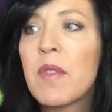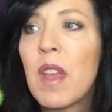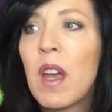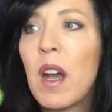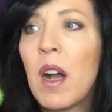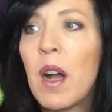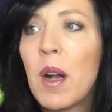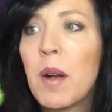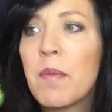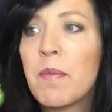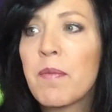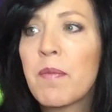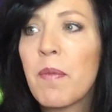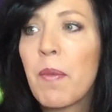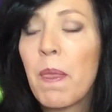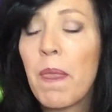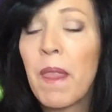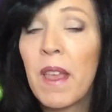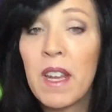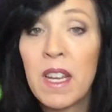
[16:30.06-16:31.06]
Um,
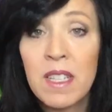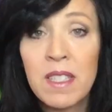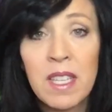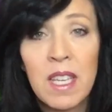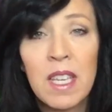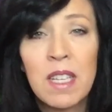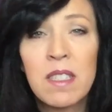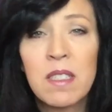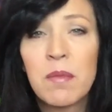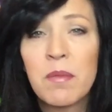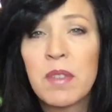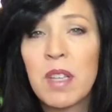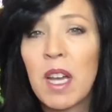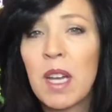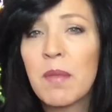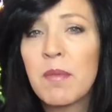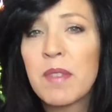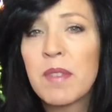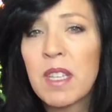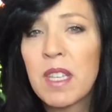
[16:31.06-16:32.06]
and it takes some
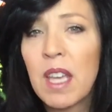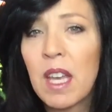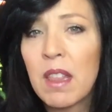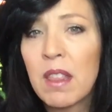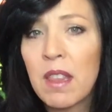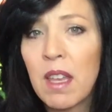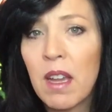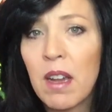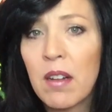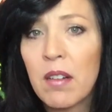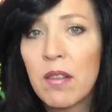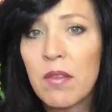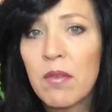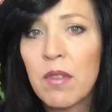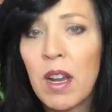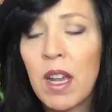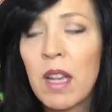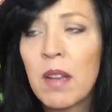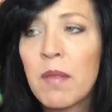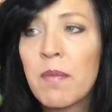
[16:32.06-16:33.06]
time to get there,
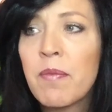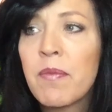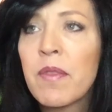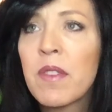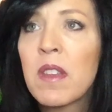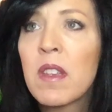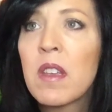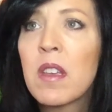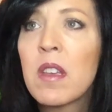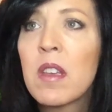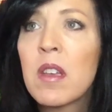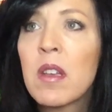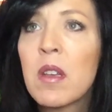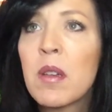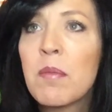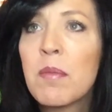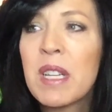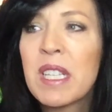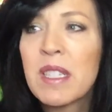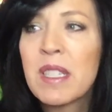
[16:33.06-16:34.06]
right?
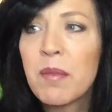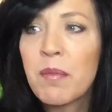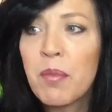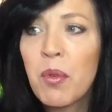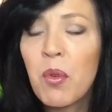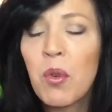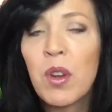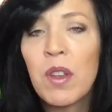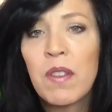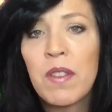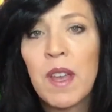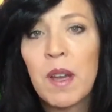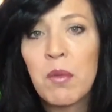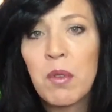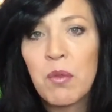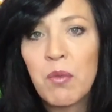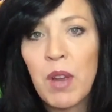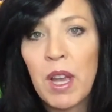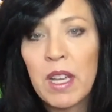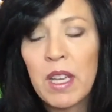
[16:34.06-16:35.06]
But it's important that
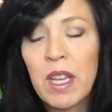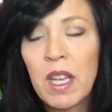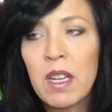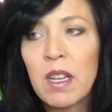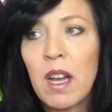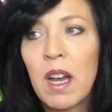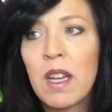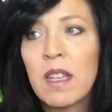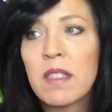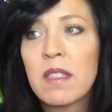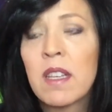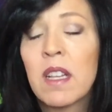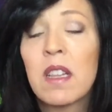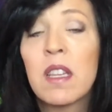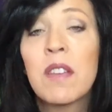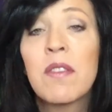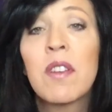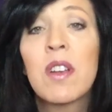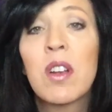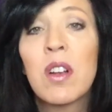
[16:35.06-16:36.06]
we recognize that
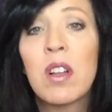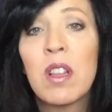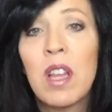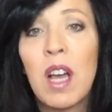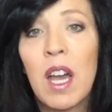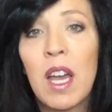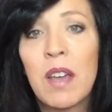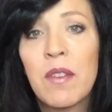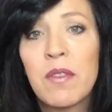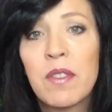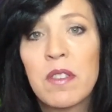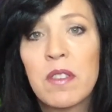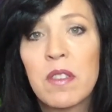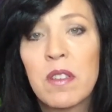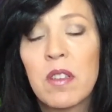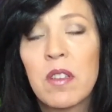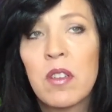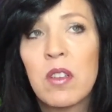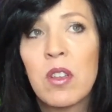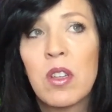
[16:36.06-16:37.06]
living our lives
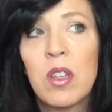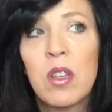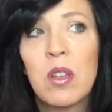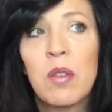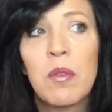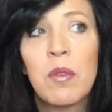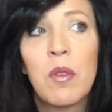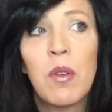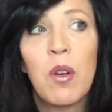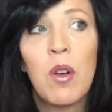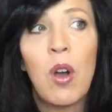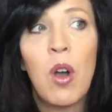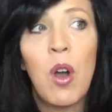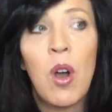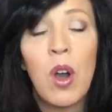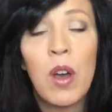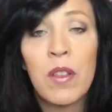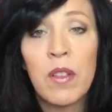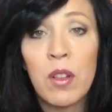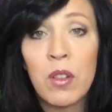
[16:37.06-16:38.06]

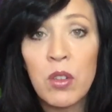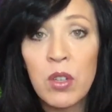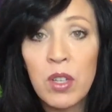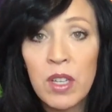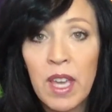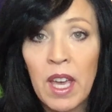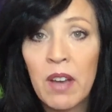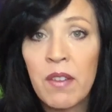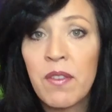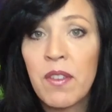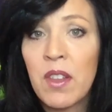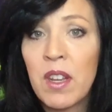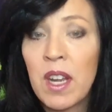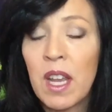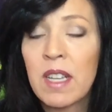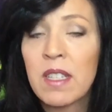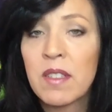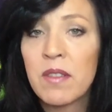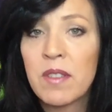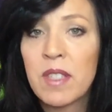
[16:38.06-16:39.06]
on the lookout for the
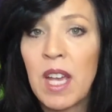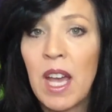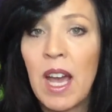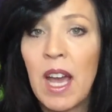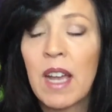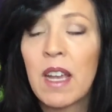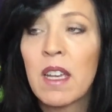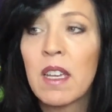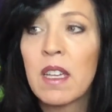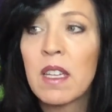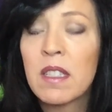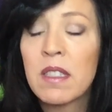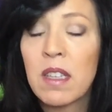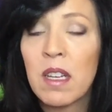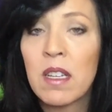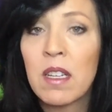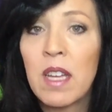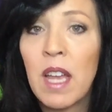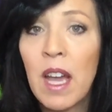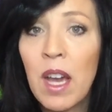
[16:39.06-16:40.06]
next attack is
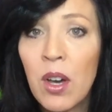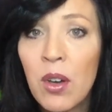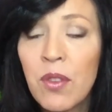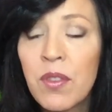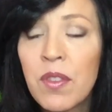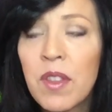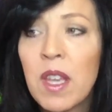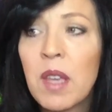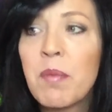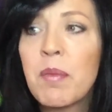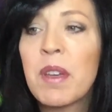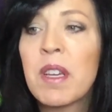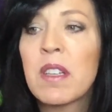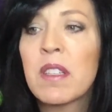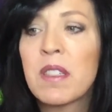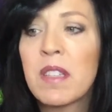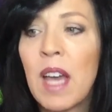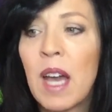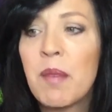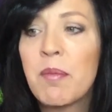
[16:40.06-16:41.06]
unhealthy
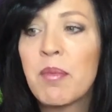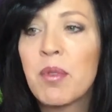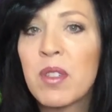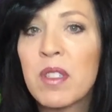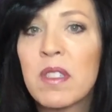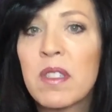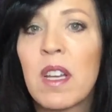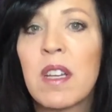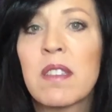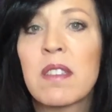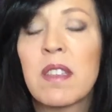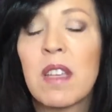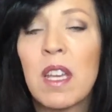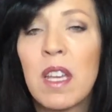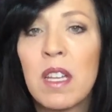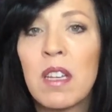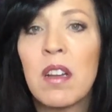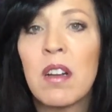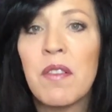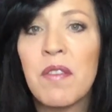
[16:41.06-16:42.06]
because that puts us
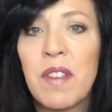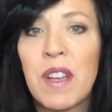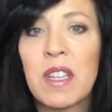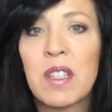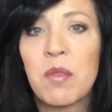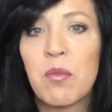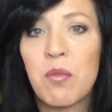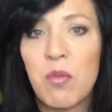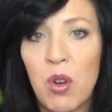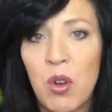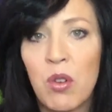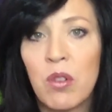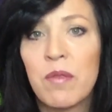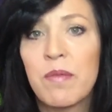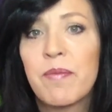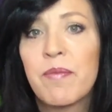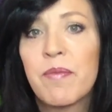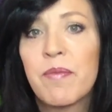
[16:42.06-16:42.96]
in a victim role.